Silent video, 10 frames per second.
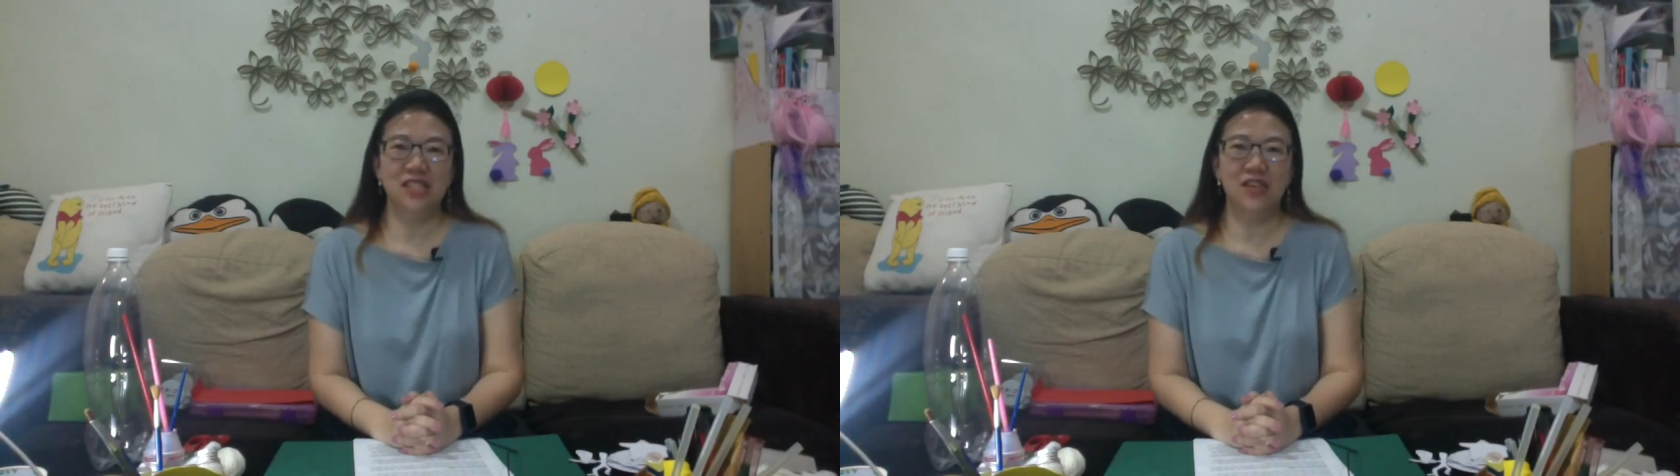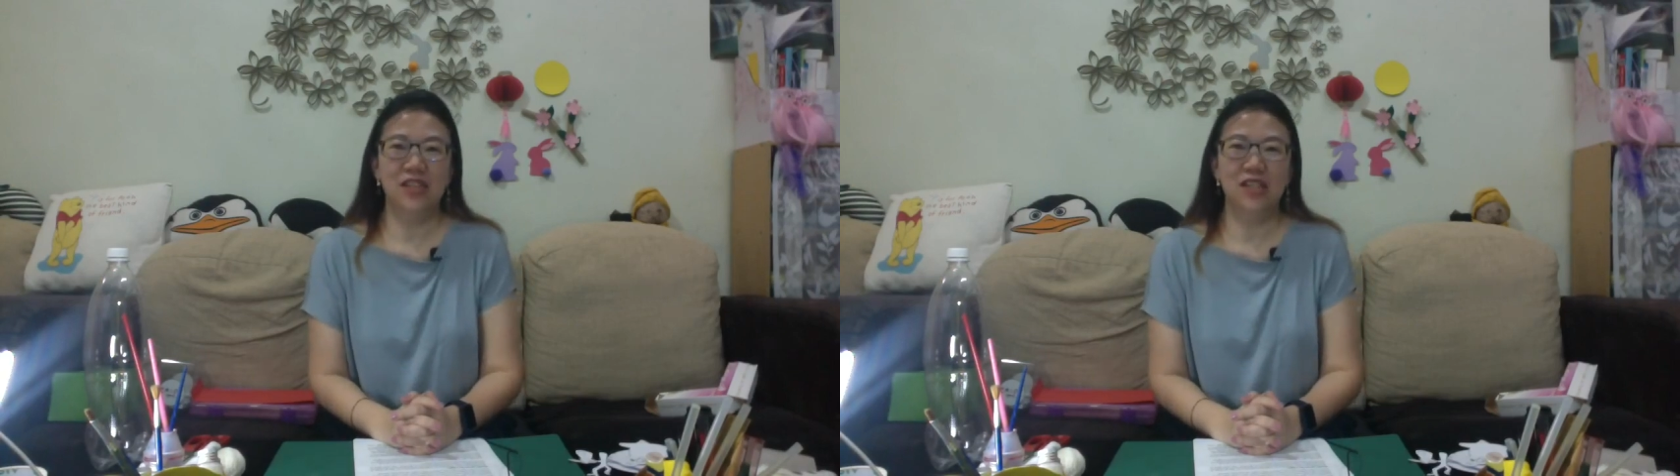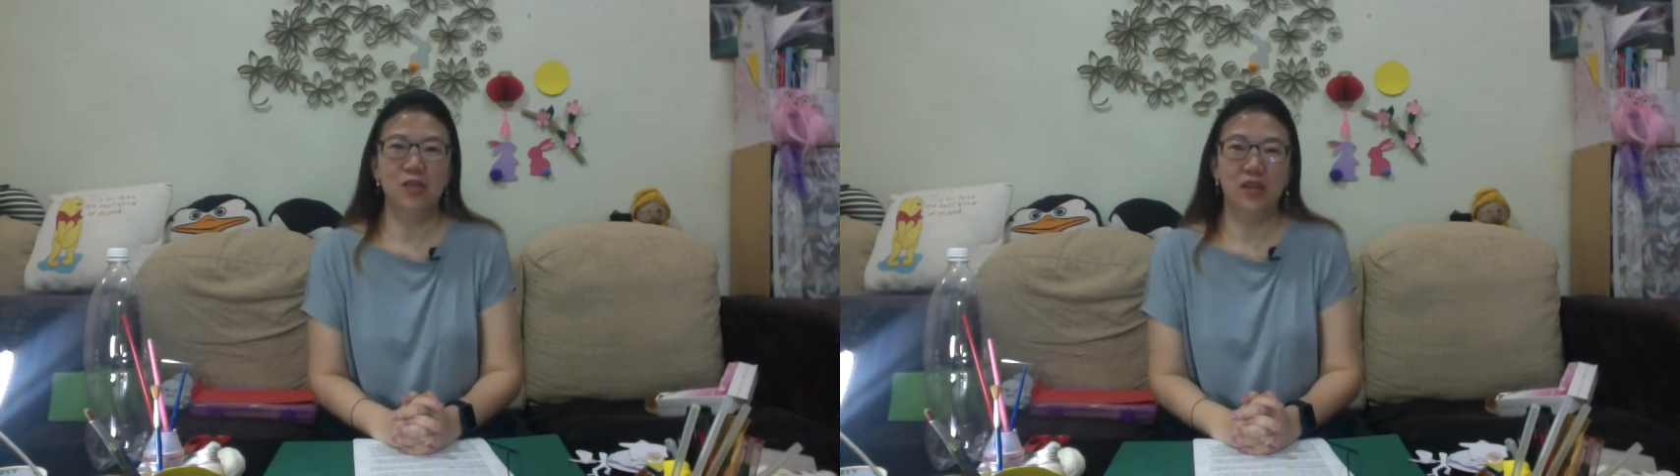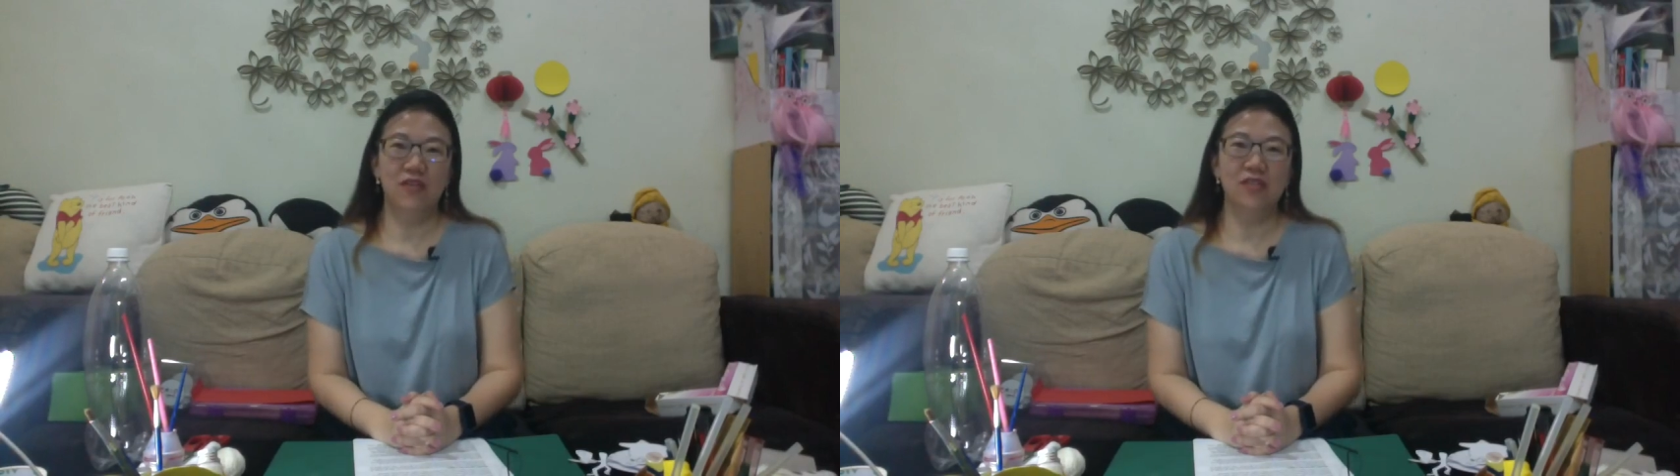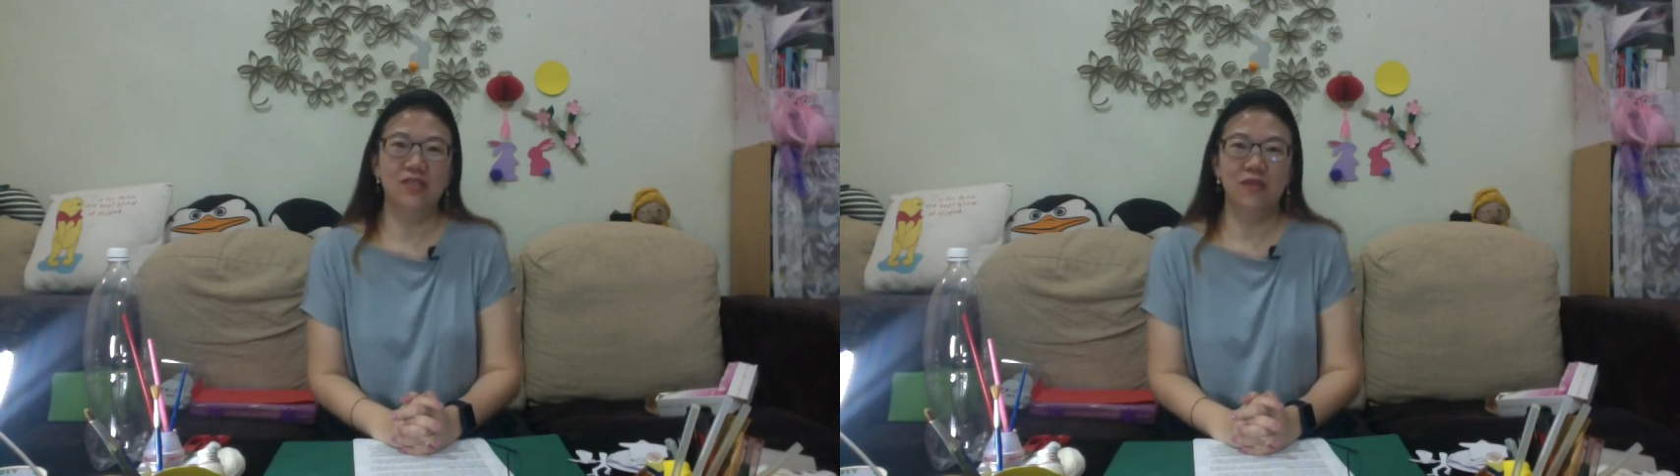on the
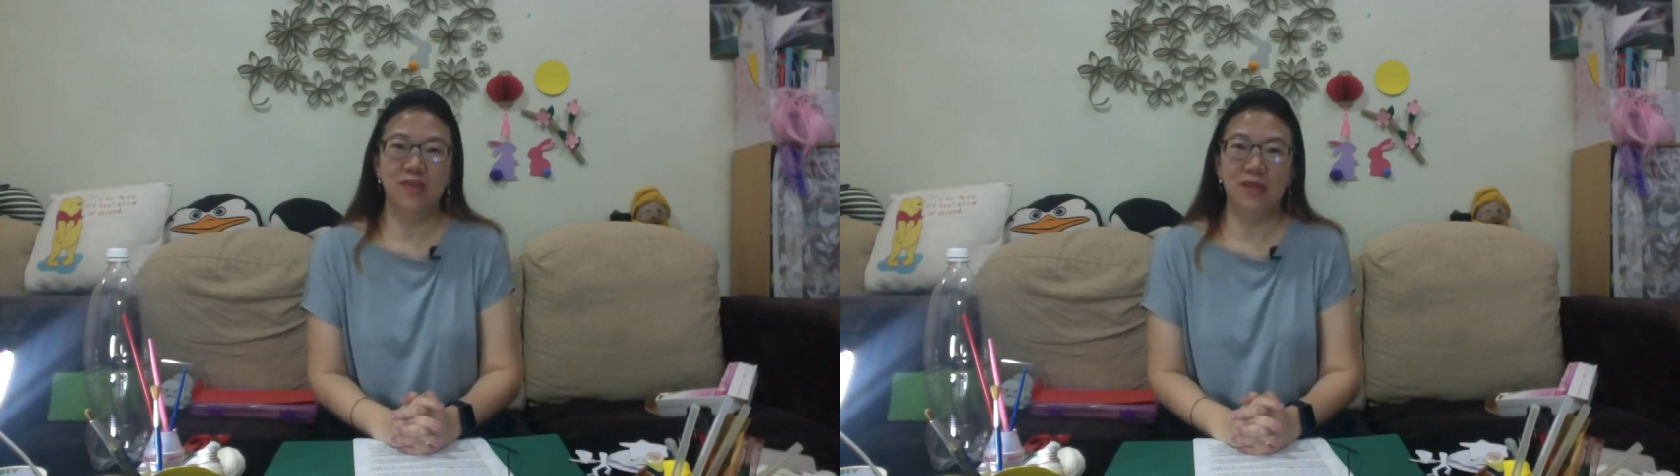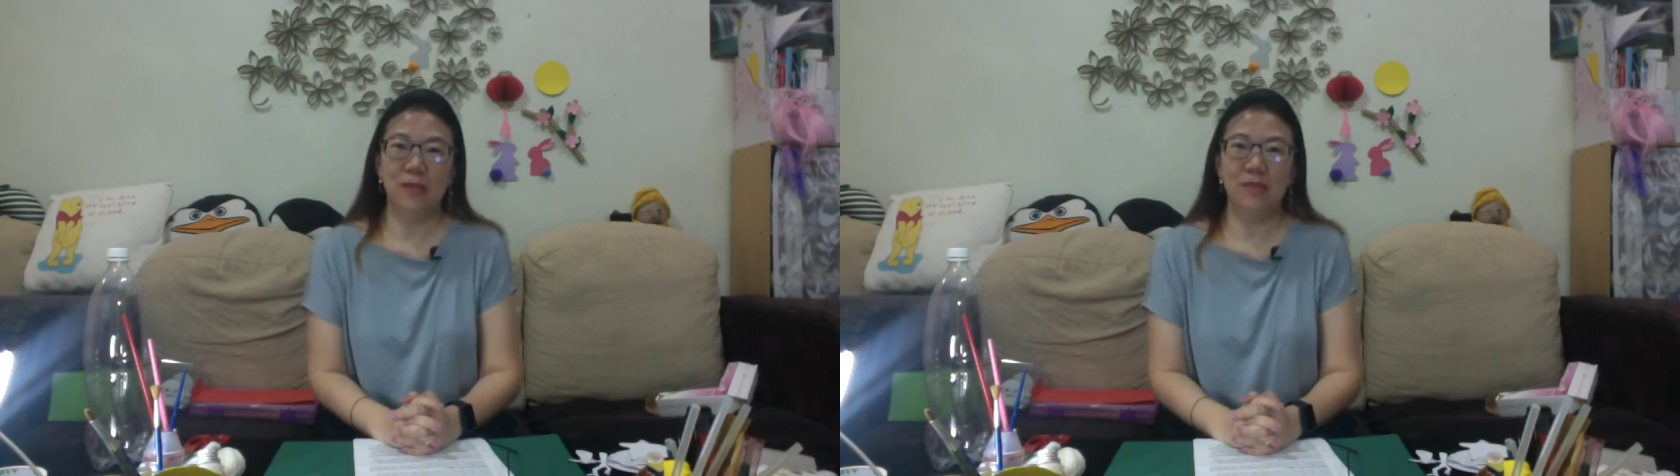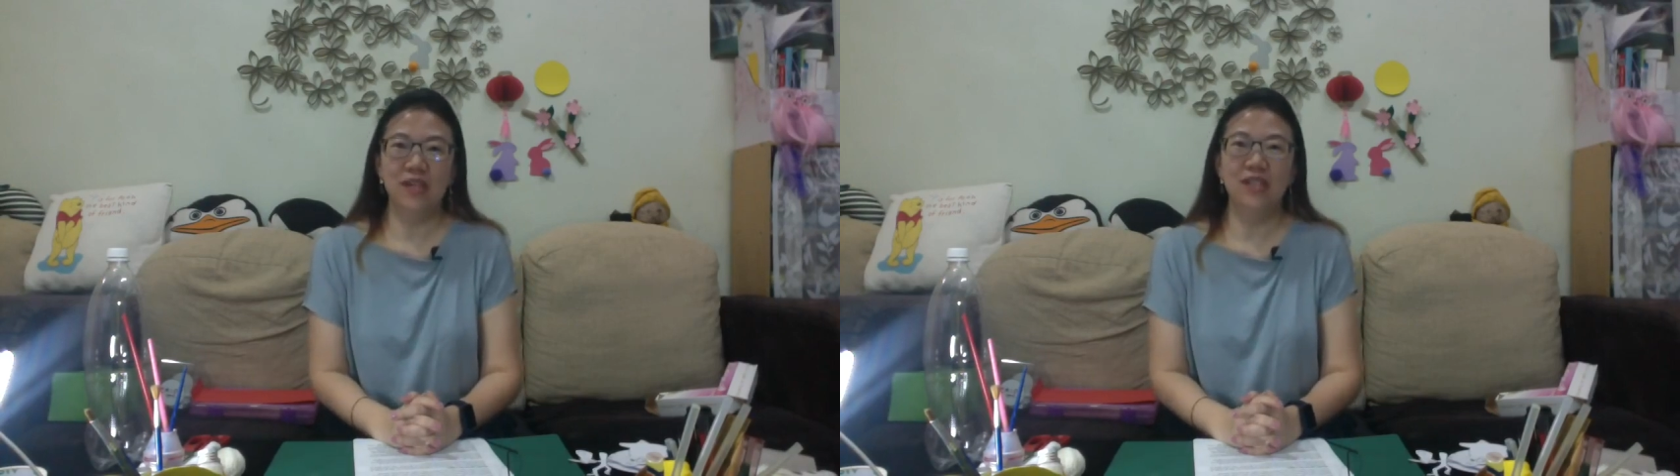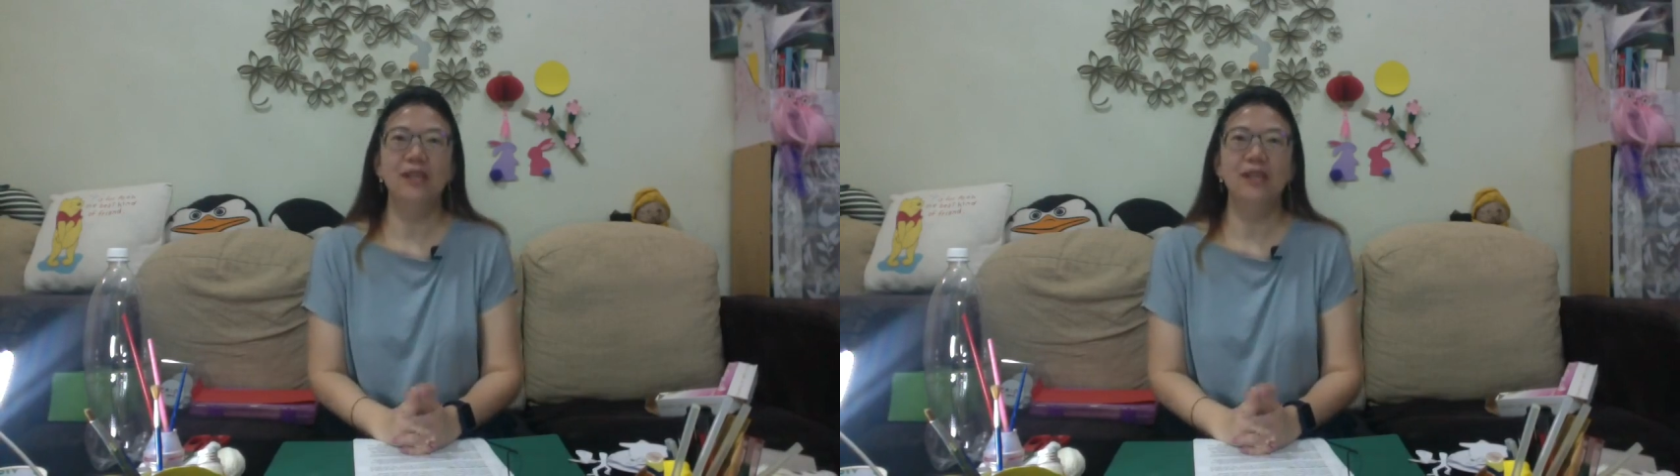21st of September,